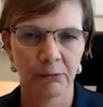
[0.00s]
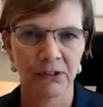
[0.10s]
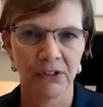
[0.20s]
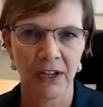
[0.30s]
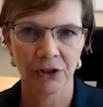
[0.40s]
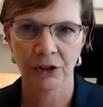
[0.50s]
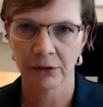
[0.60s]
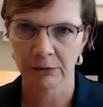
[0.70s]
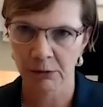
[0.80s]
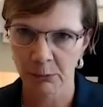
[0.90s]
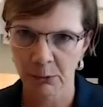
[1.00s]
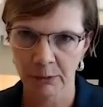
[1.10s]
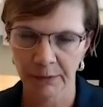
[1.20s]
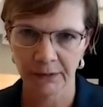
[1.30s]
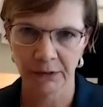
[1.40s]
resection or
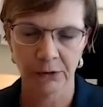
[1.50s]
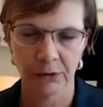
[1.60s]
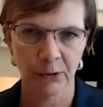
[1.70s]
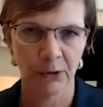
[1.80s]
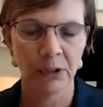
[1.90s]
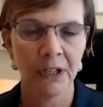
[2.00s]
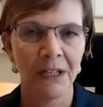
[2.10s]
removal of the tumor